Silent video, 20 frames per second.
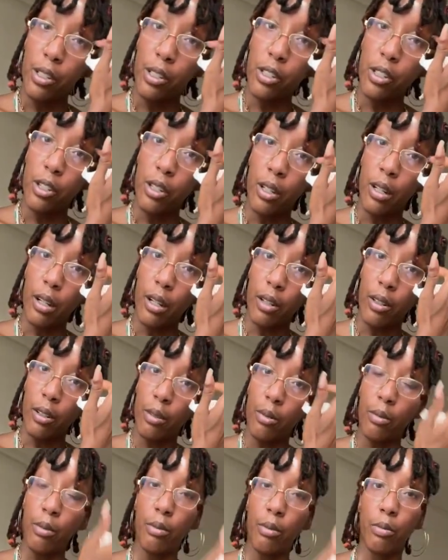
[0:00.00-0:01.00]
in Chicago,
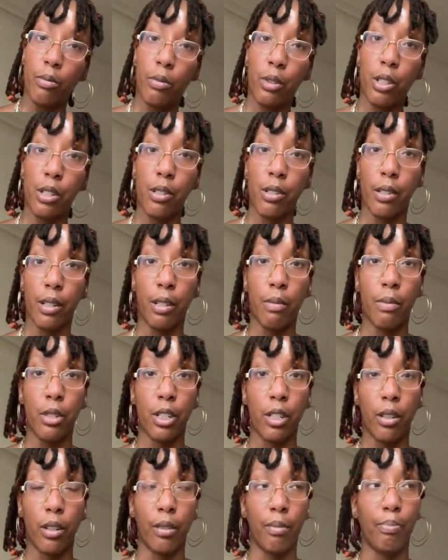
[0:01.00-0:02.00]
which is Lake
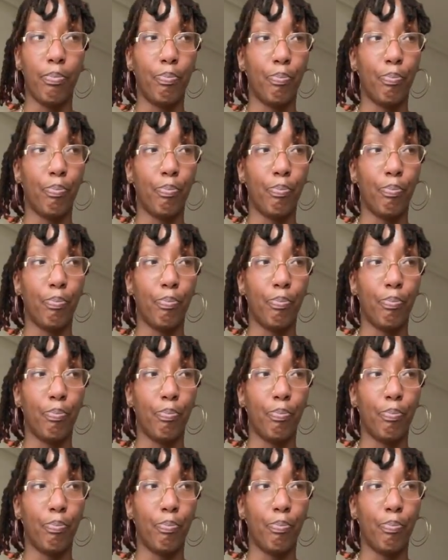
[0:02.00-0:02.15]
Michigan.